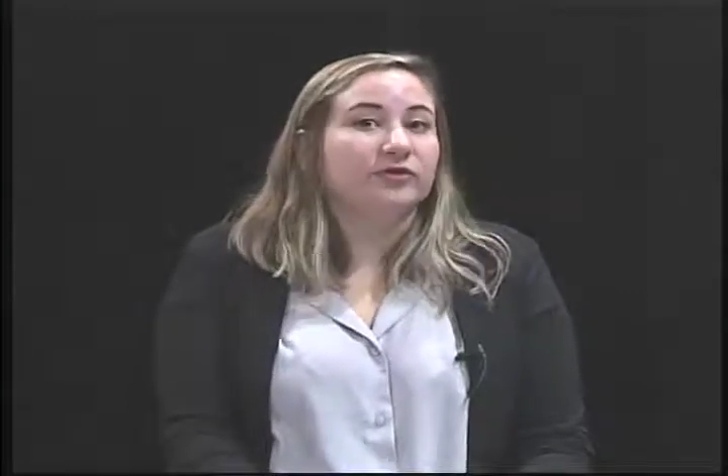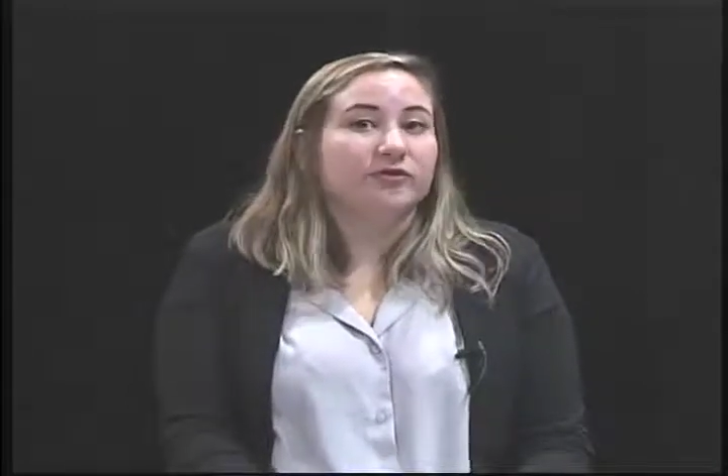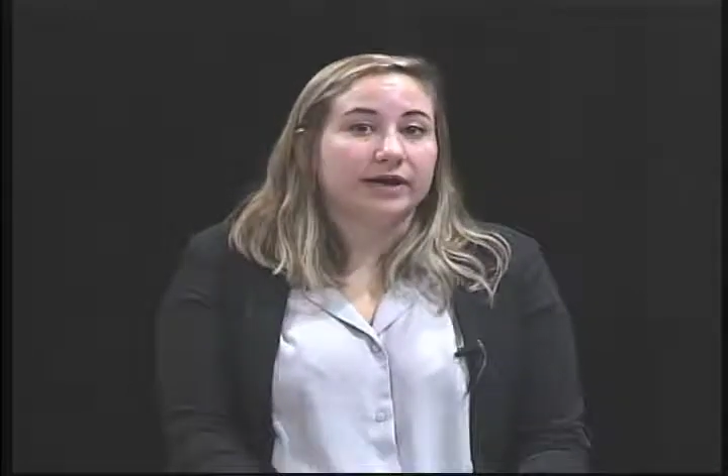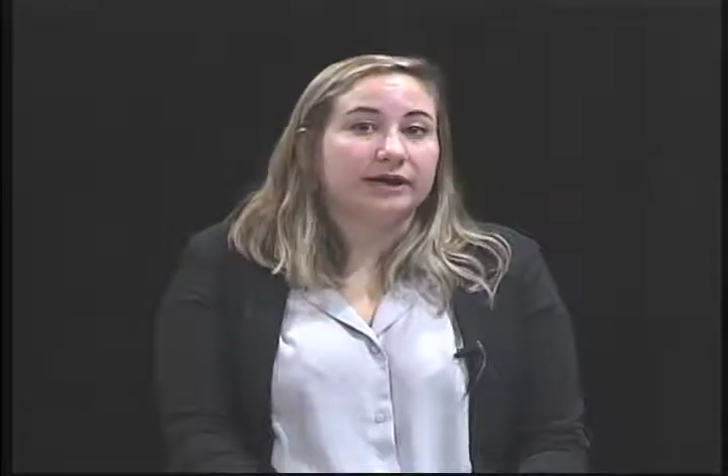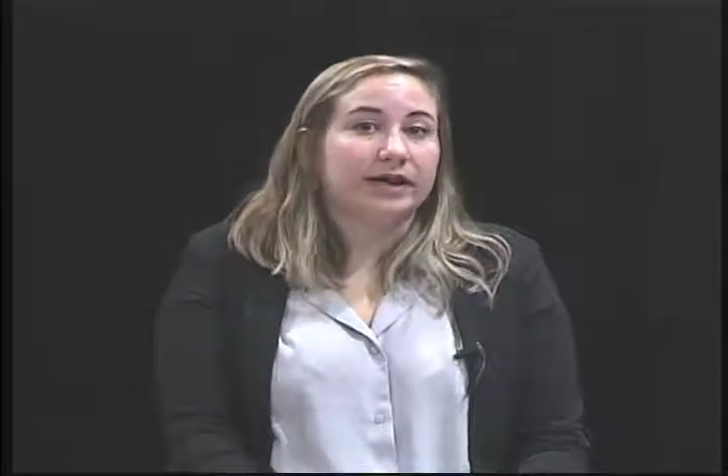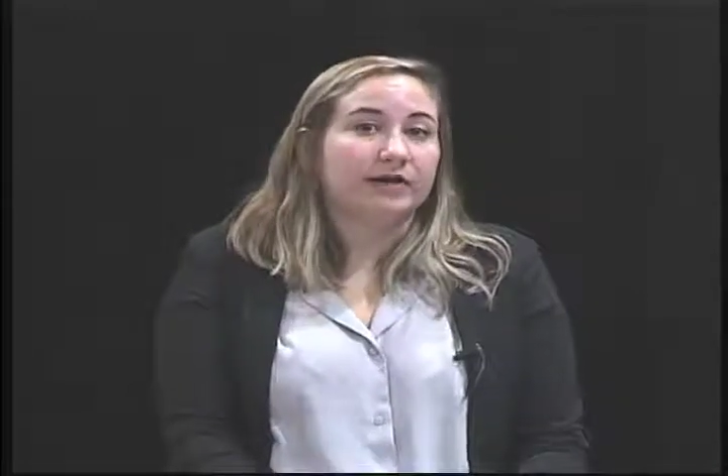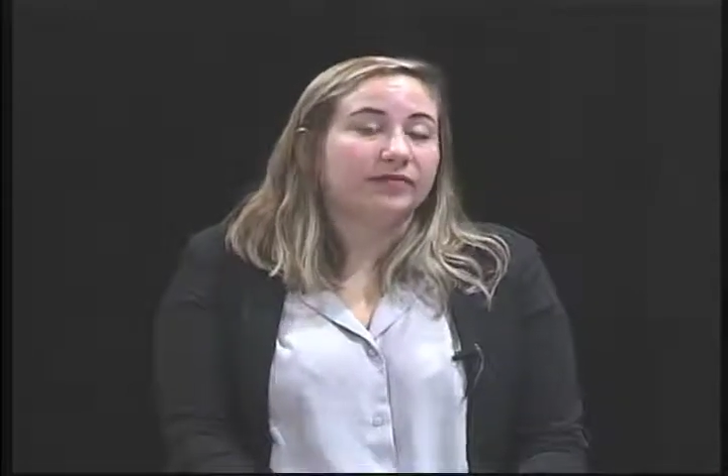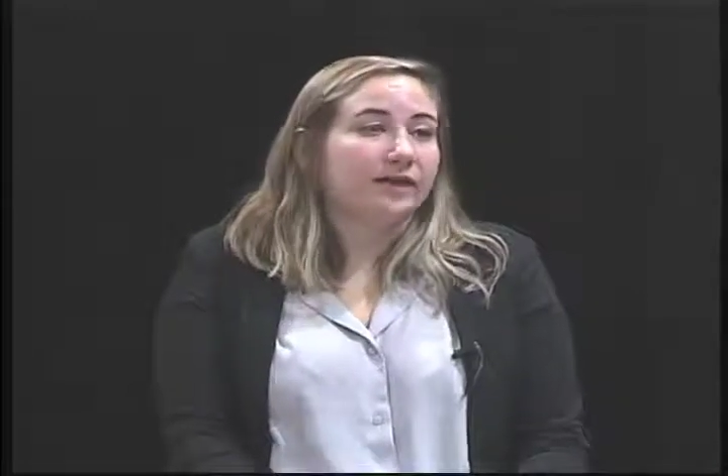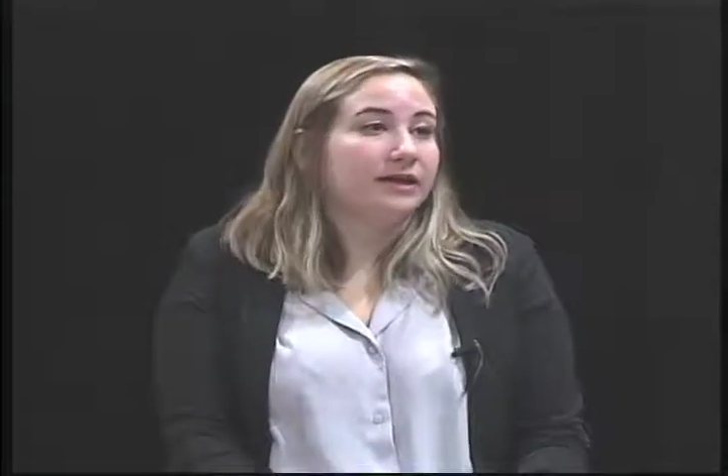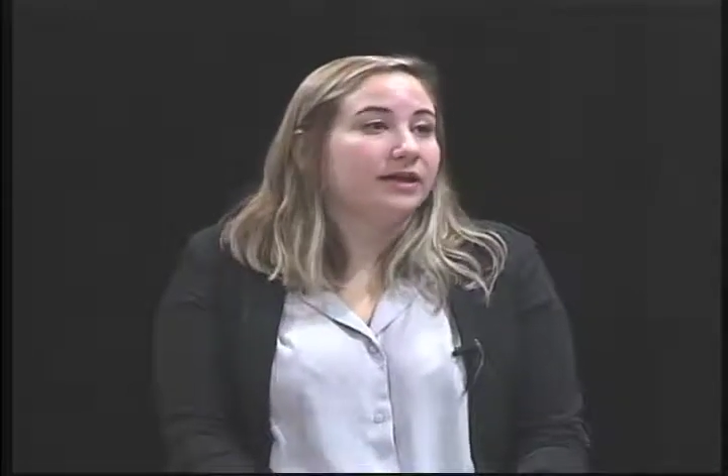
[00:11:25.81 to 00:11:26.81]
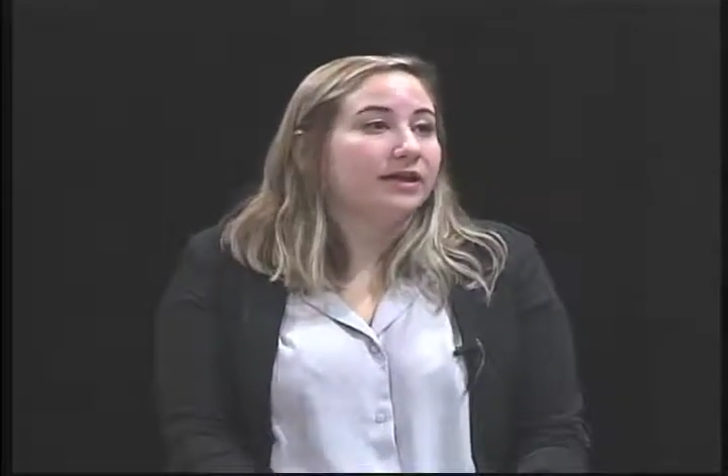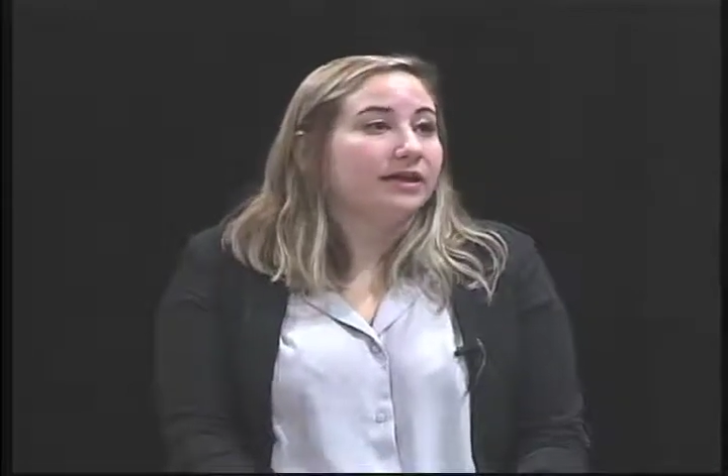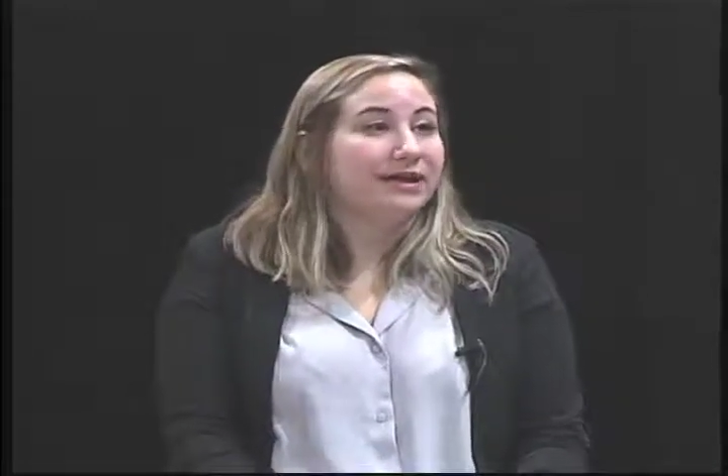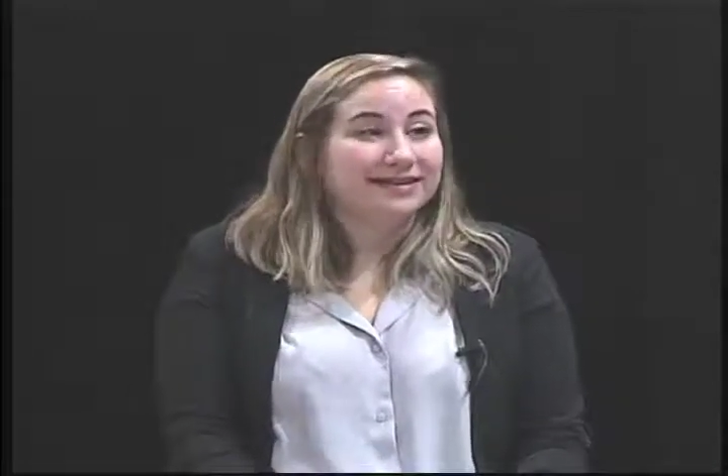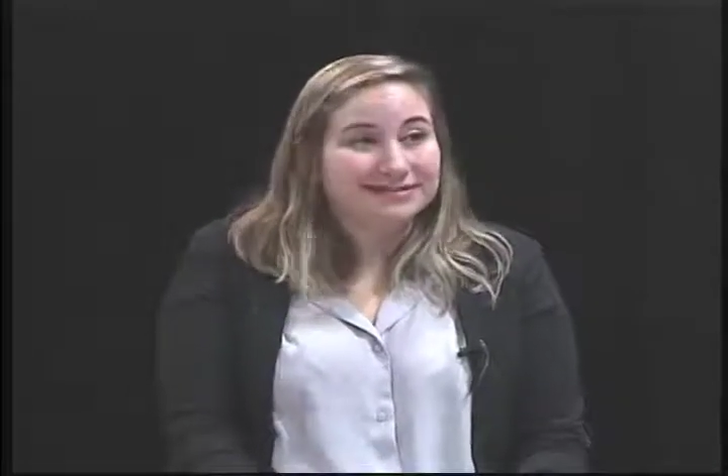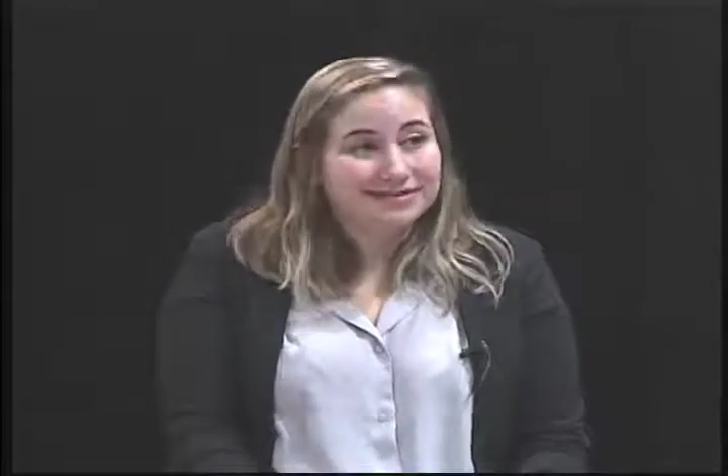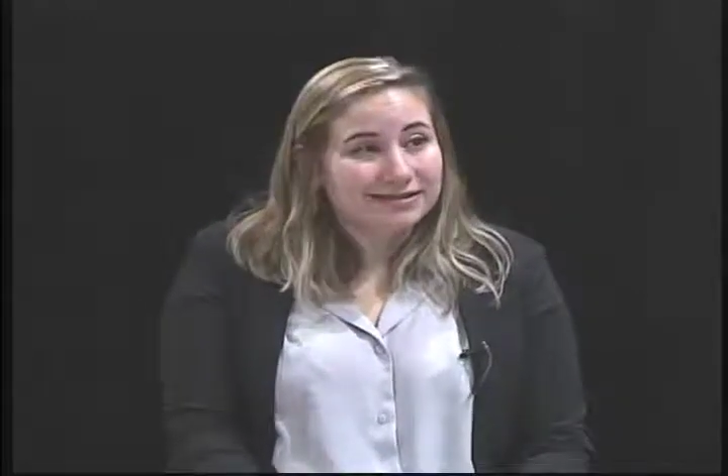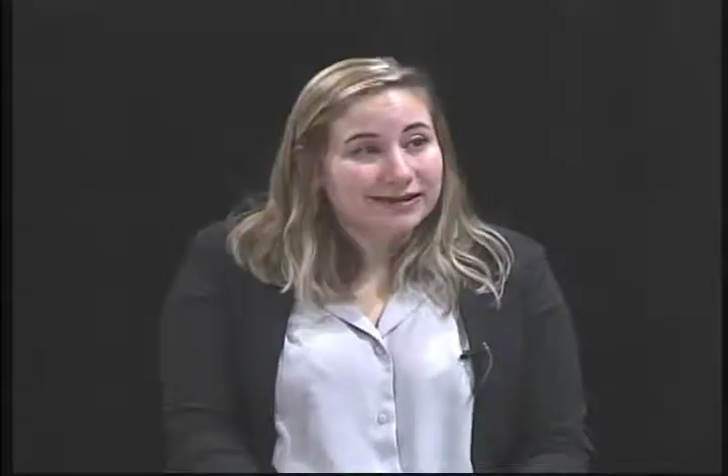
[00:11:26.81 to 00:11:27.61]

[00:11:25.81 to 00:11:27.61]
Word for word: find out that it is